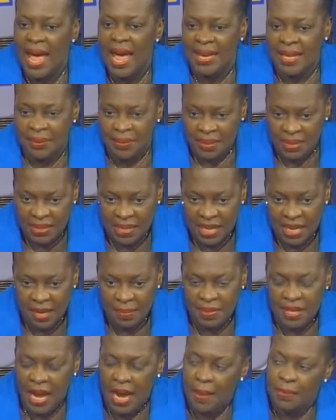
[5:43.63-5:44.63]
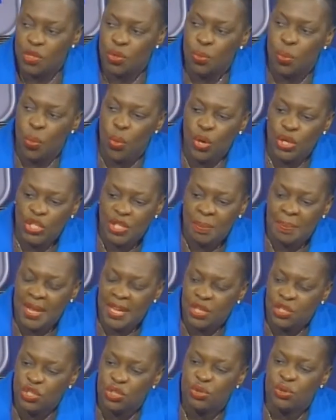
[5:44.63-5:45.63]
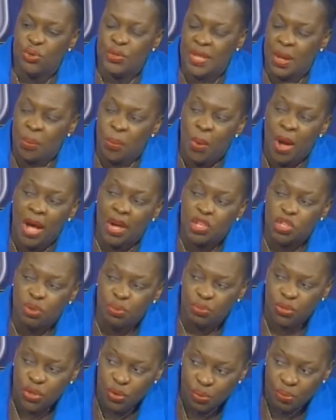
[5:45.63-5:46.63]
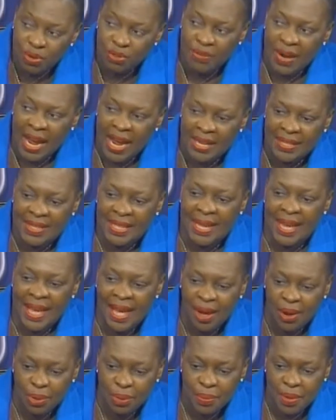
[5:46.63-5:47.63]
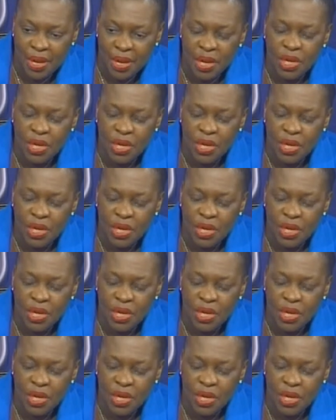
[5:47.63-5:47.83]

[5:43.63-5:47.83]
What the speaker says: and at the same time you want to make sure that while you do provide the help,